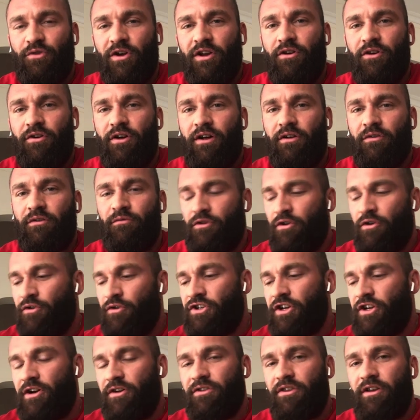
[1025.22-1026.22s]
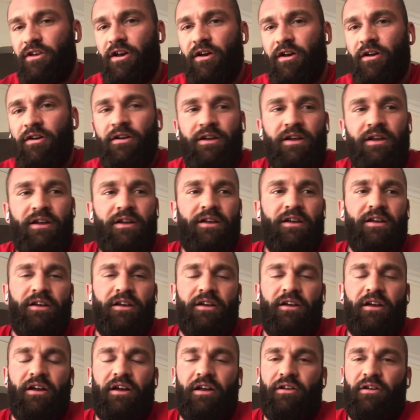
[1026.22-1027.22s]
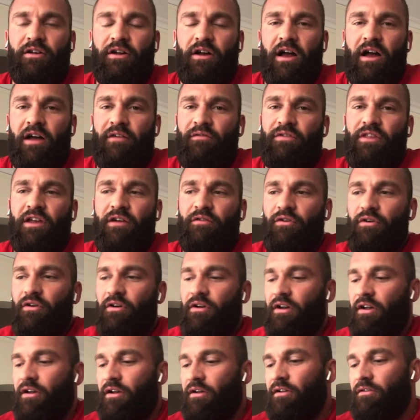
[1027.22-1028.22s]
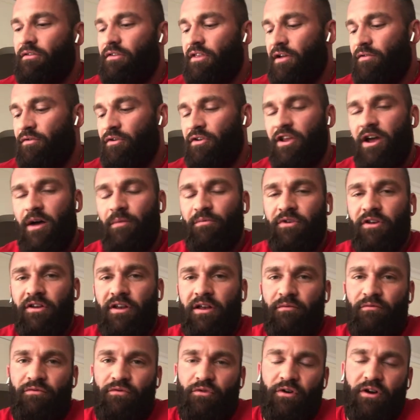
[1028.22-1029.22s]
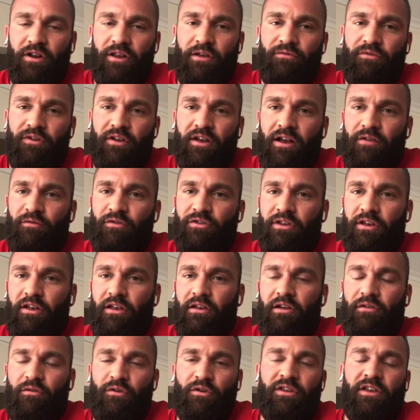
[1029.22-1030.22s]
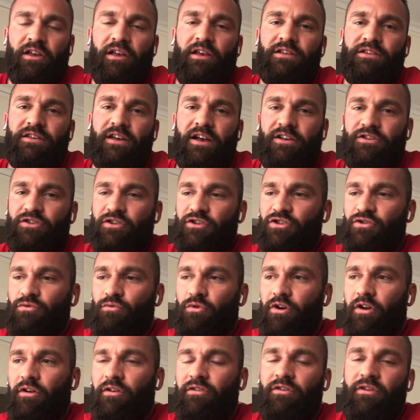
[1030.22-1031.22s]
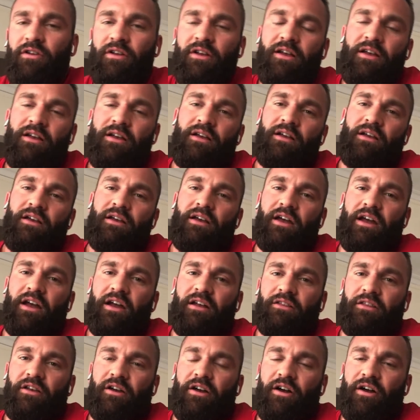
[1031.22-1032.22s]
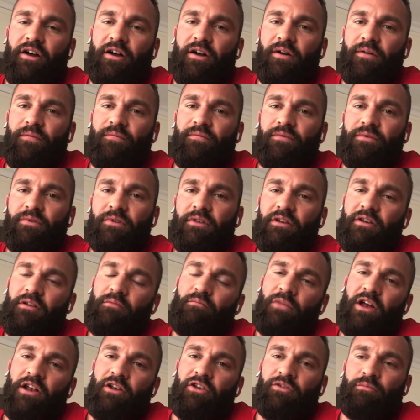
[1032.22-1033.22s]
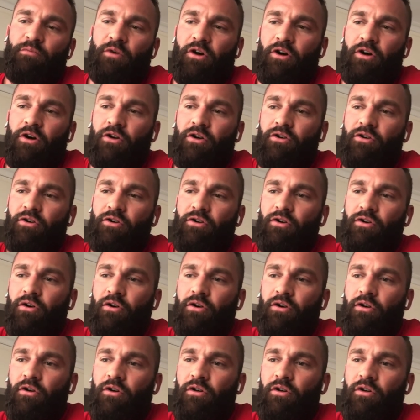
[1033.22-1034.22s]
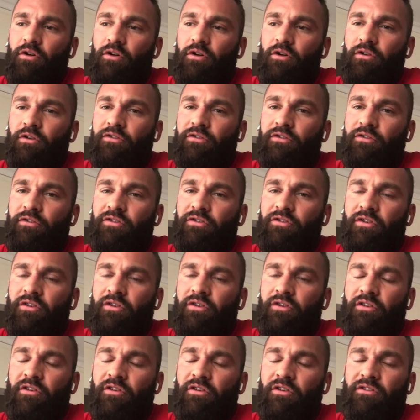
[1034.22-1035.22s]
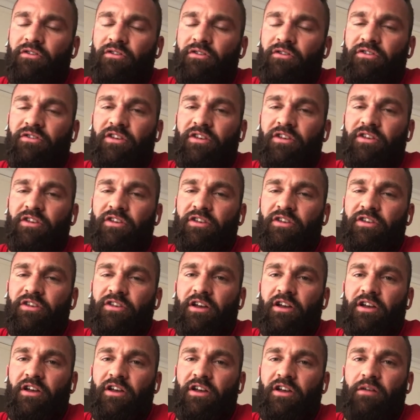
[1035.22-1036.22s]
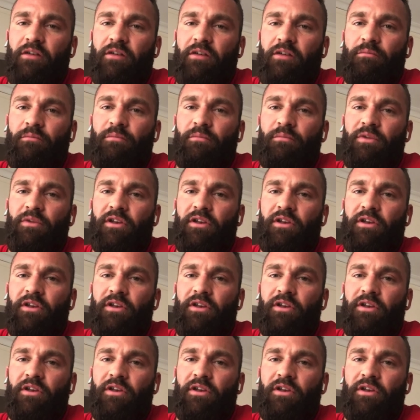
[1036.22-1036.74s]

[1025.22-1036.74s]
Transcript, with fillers: trainer coach out there, and uh, I've never never doubted him for anything. Everything everything yeah. he says just works. And um, Mendes Buckle, since I've been here in uh, Chicago, is taking care of me here.